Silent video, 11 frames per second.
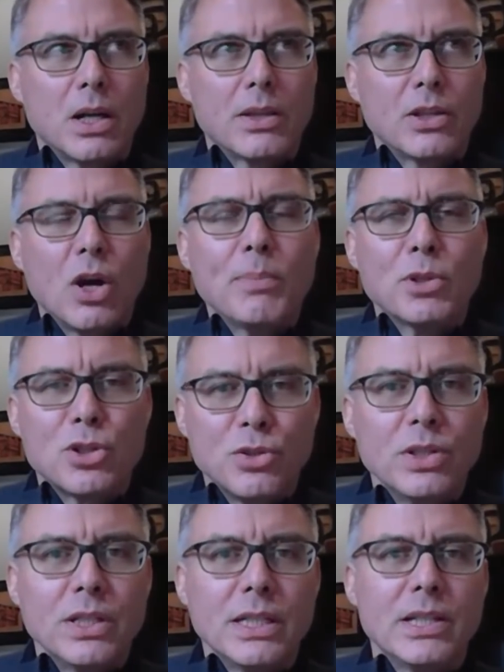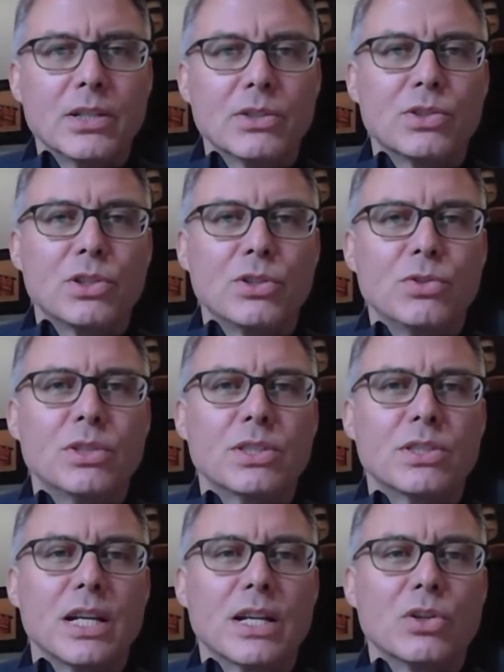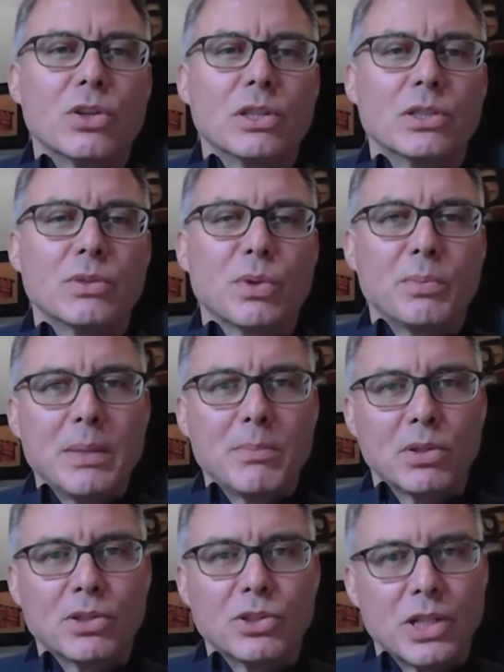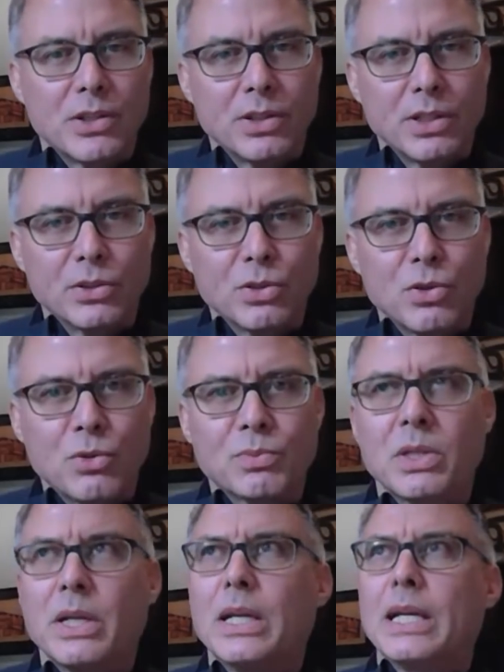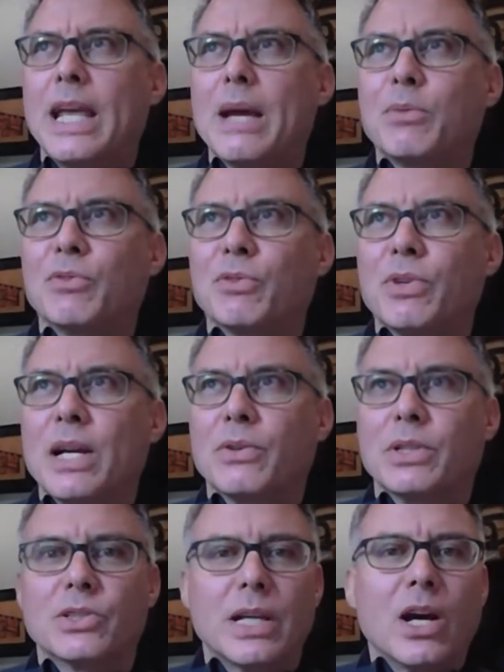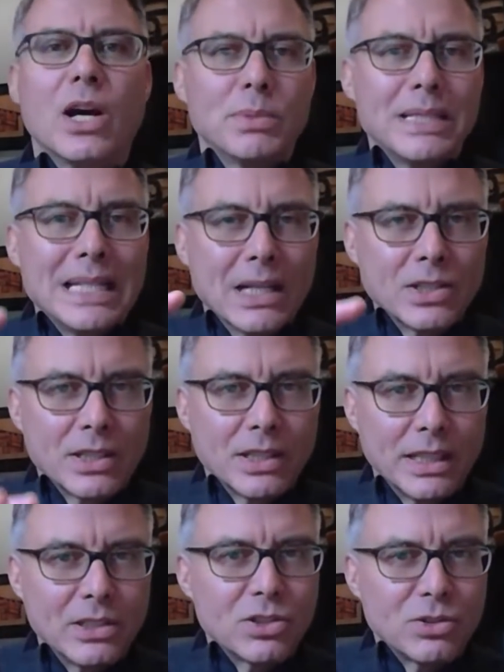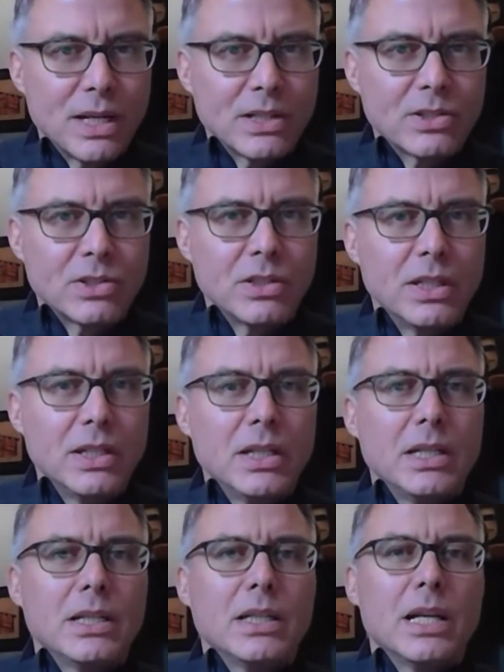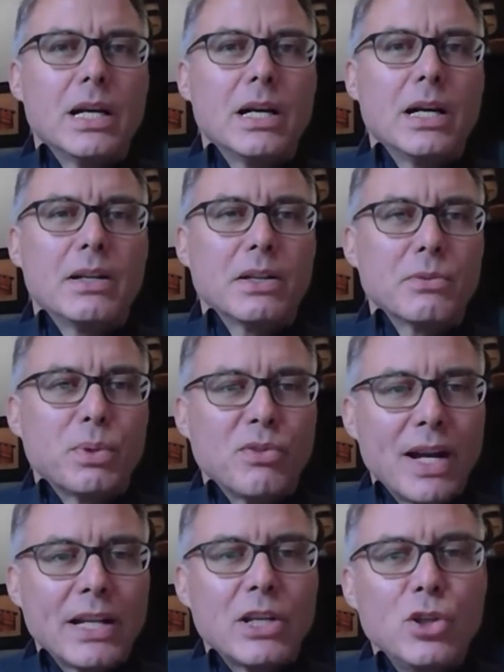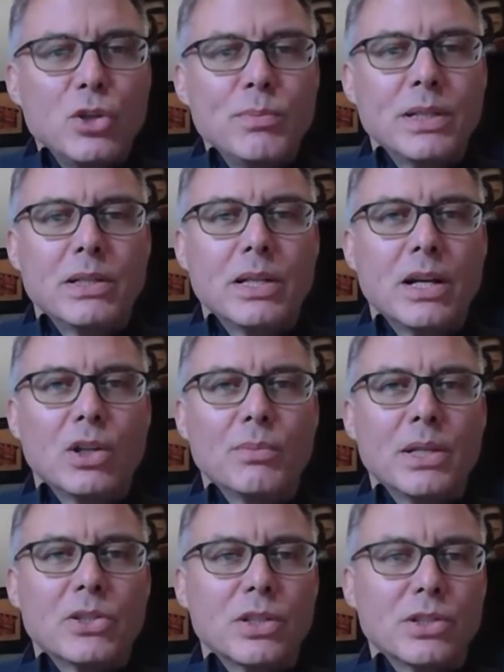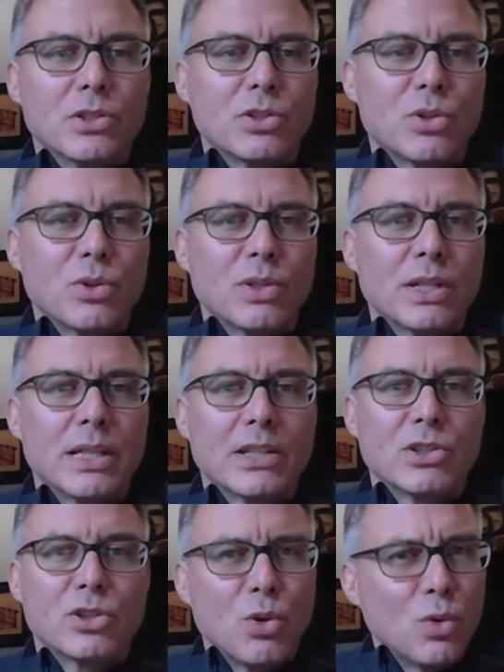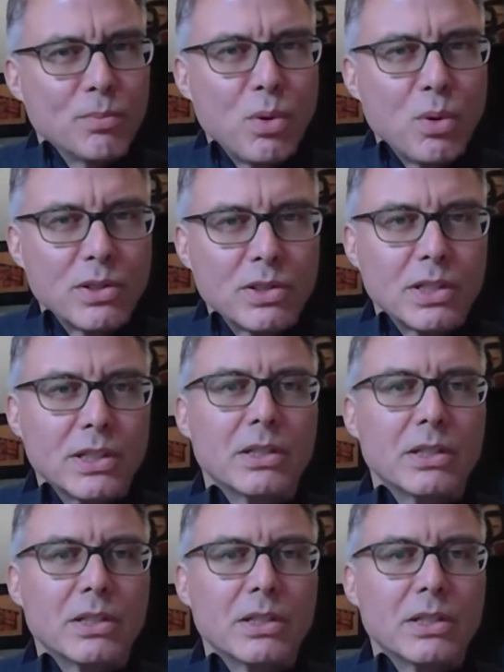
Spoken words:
the opportunity here to use this technology where people are shuttered in their homes, can't move around, is to help de-escalate stress, provide a human element to this story that's so important